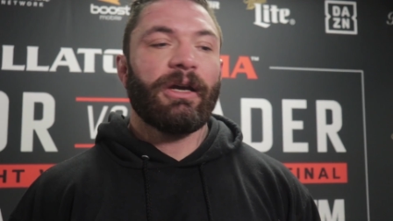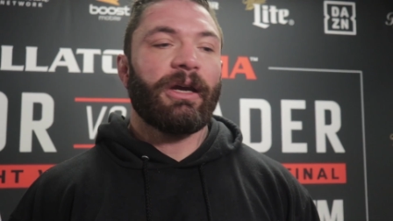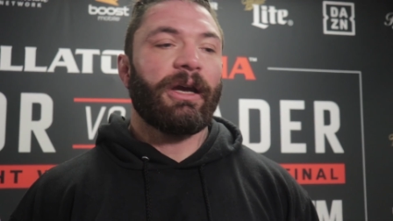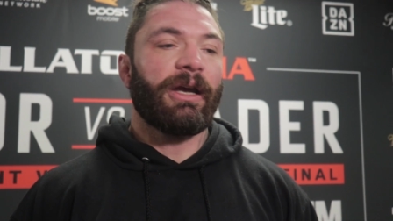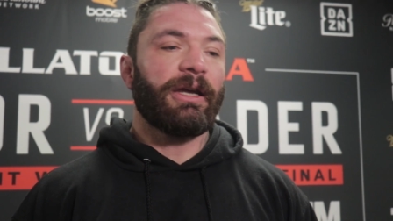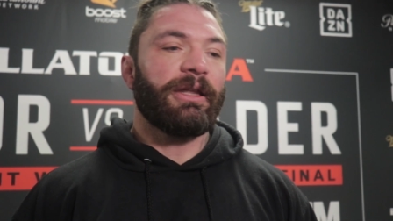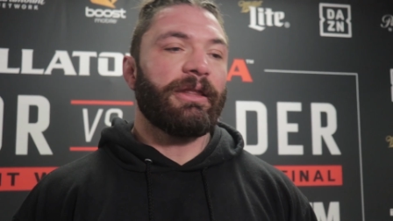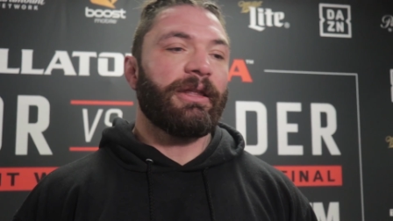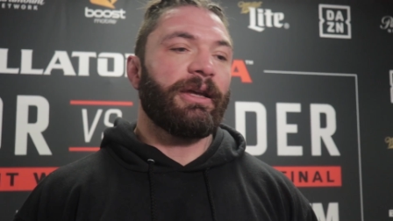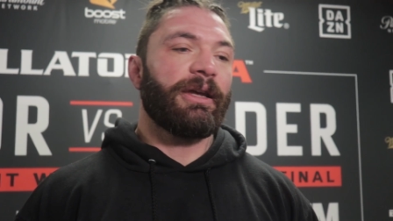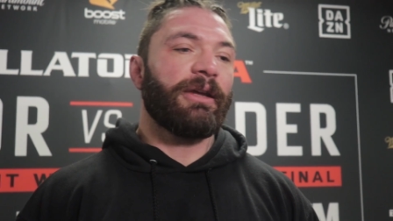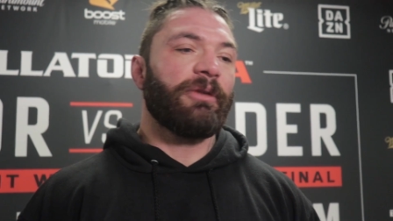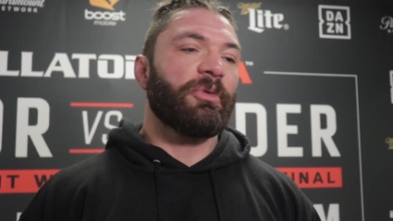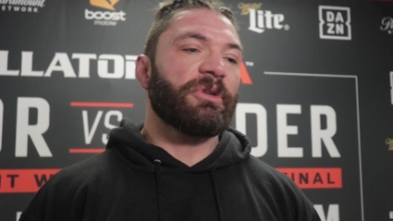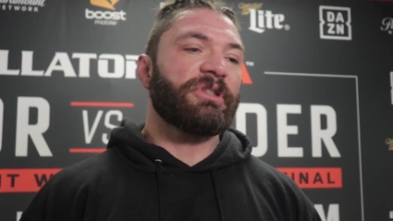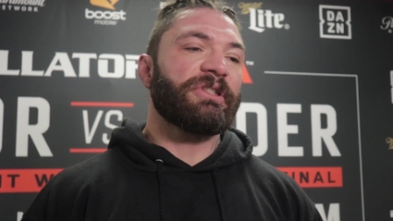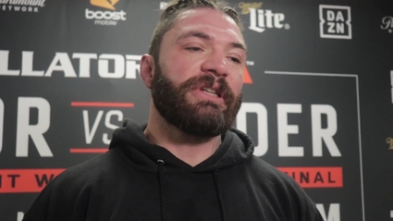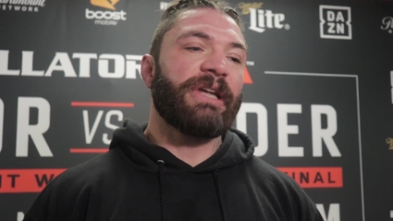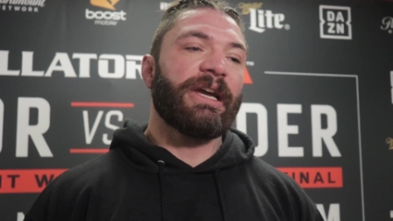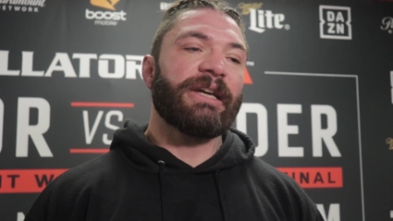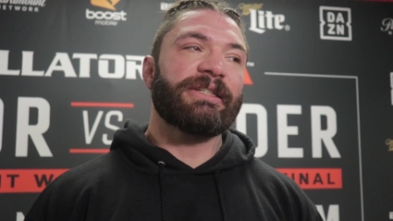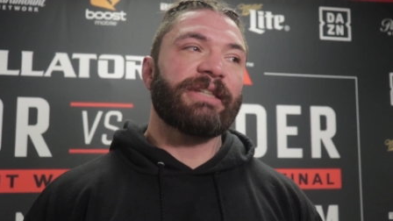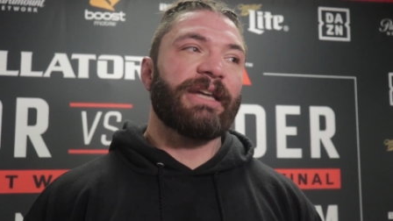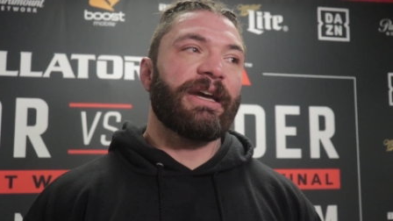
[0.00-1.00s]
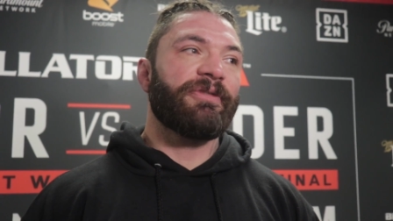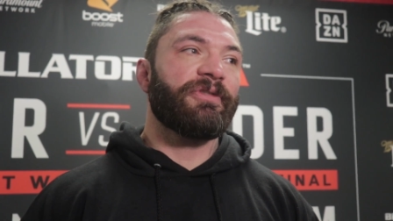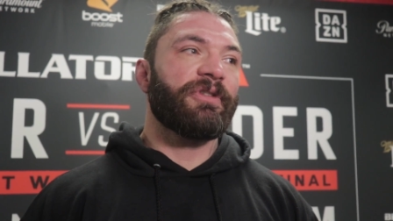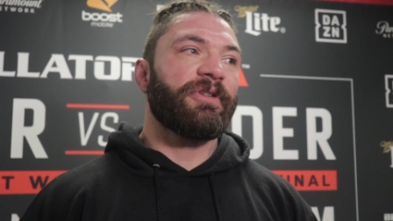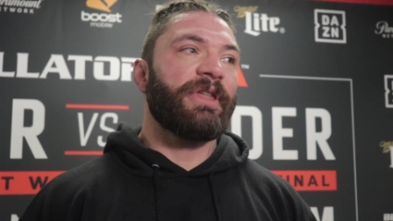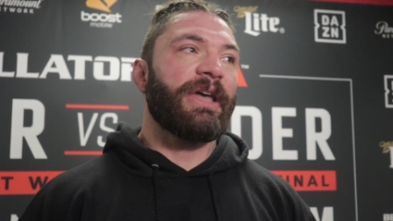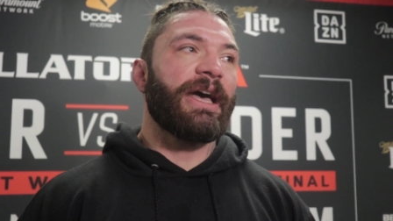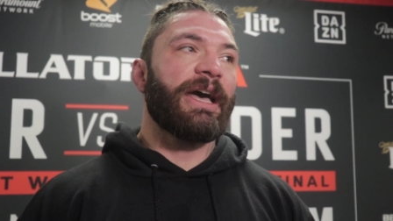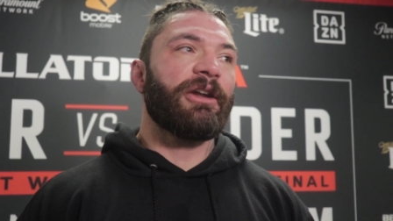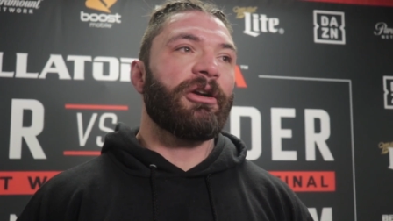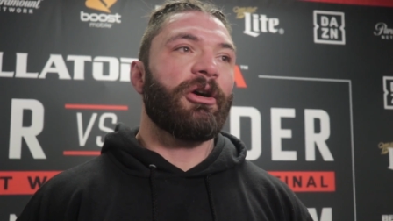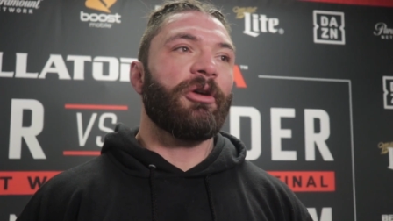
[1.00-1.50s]
And then what's next after
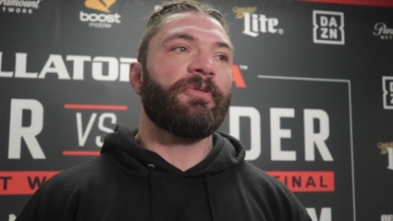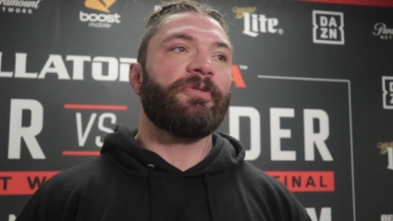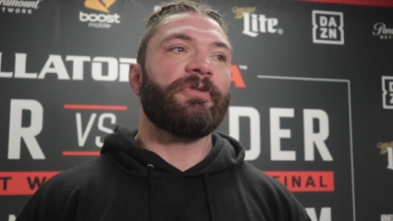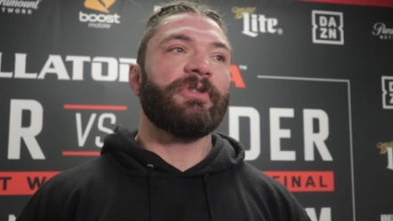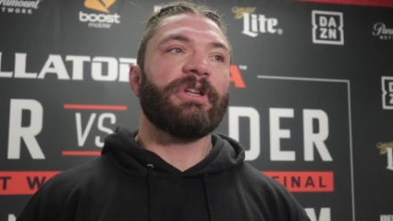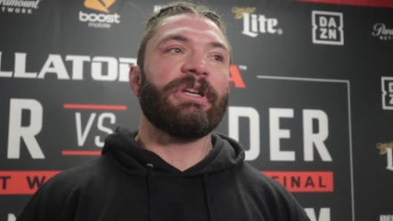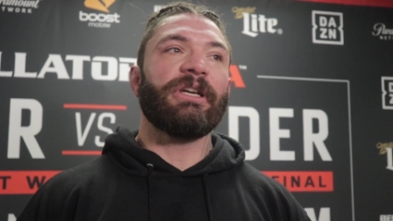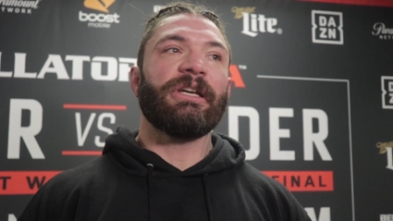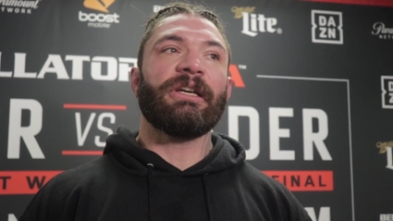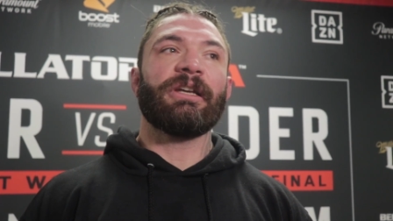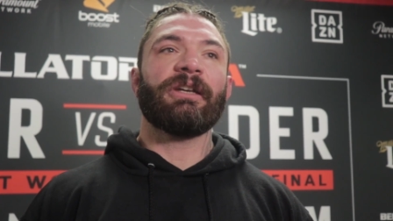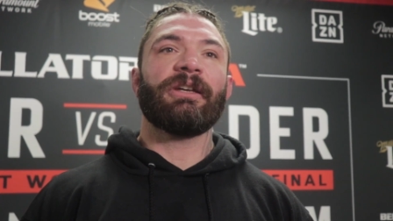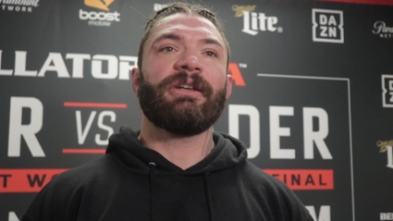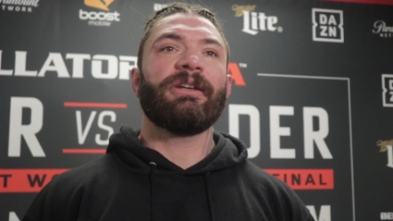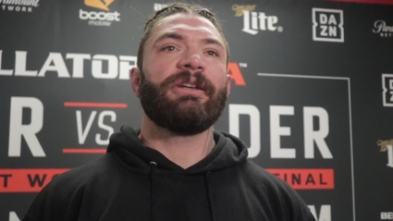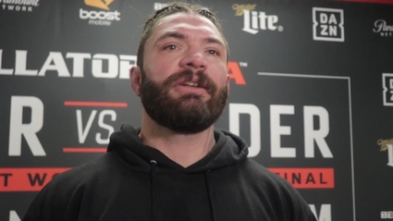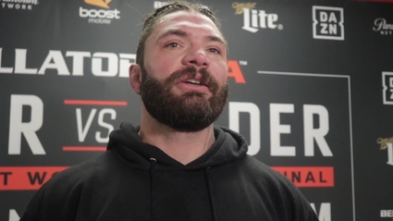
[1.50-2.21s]
that, hopefully